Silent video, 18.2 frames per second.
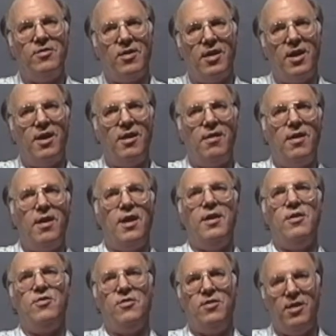higher
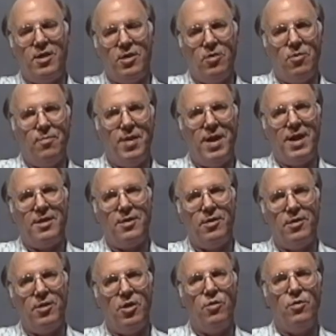highs, and then they go back to
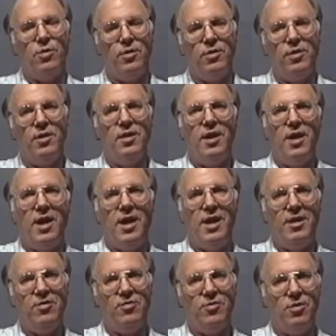lower
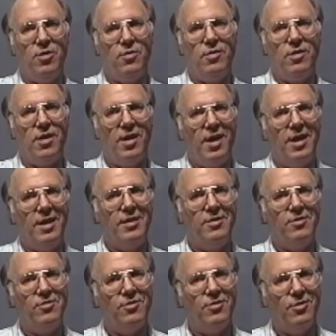highs, lower
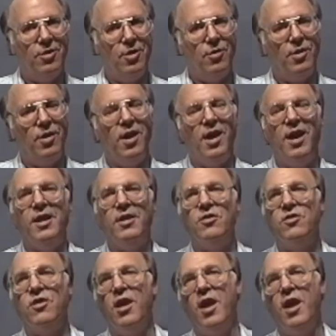highs, lower highs.